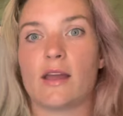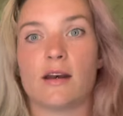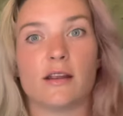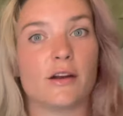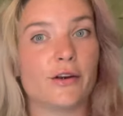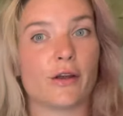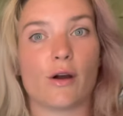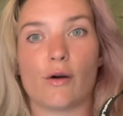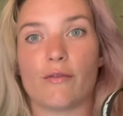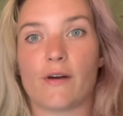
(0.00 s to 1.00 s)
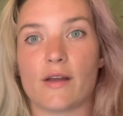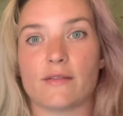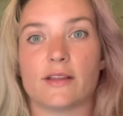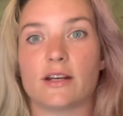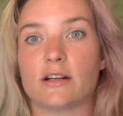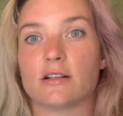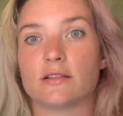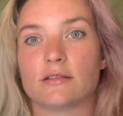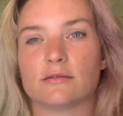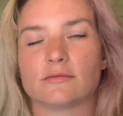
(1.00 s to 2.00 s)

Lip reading: here you go, 5 liters